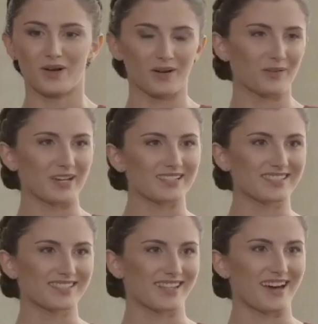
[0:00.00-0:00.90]
We're
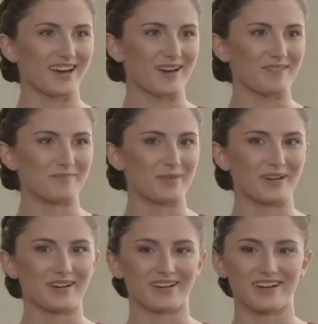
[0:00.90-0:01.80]
always
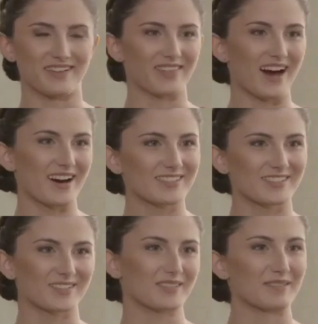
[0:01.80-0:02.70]
around the house.
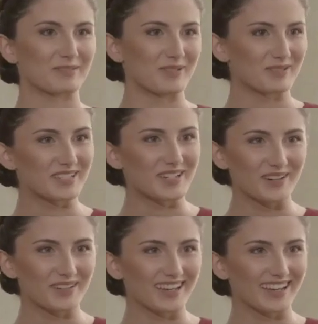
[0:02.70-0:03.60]
There's always music
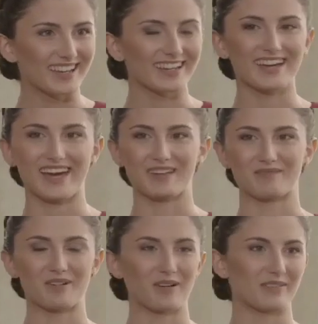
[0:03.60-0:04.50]
going.
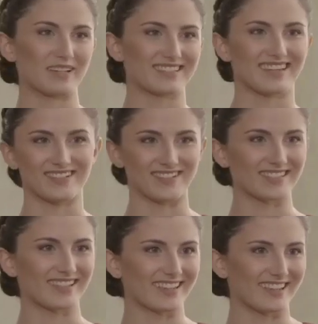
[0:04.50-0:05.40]
And we're always either
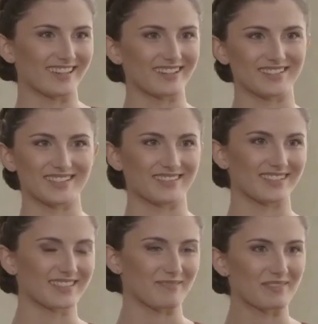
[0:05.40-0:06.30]
singing or
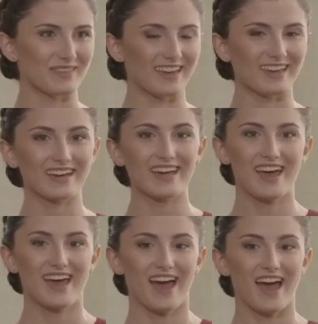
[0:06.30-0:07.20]
doing something.
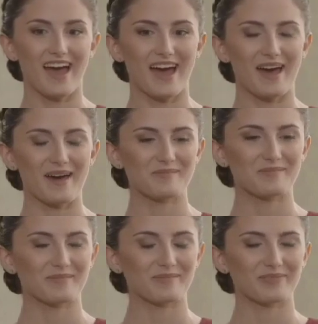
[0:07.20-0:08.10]

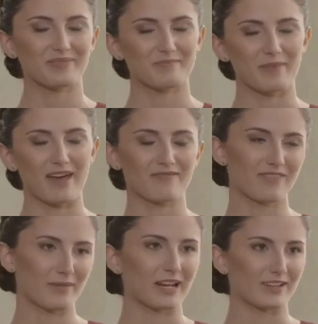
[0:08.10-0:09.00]
My
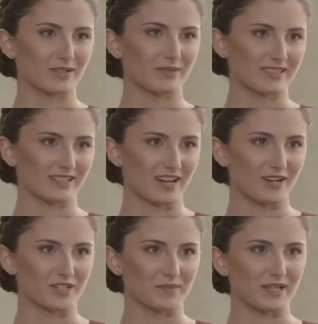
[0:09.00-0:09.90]
family has always
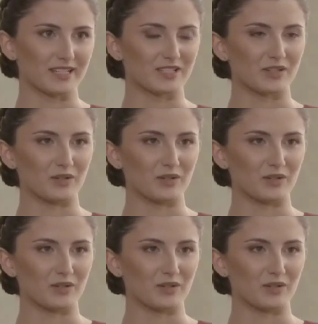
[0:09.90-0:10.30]
encouraged me